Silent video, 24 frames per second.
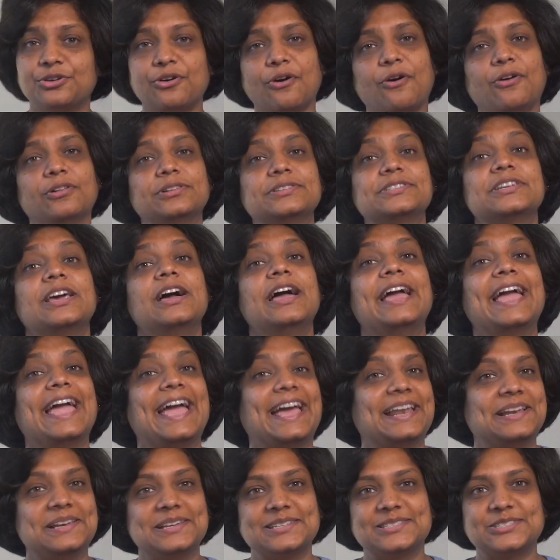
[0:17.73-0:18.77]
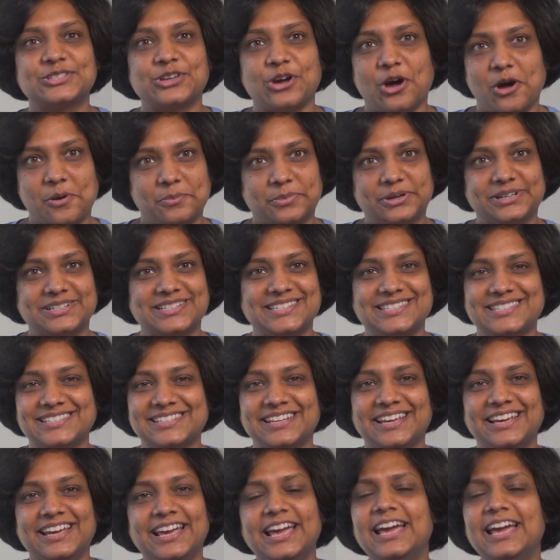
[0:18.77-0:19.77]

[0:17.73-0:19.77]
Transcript: called headless commerce.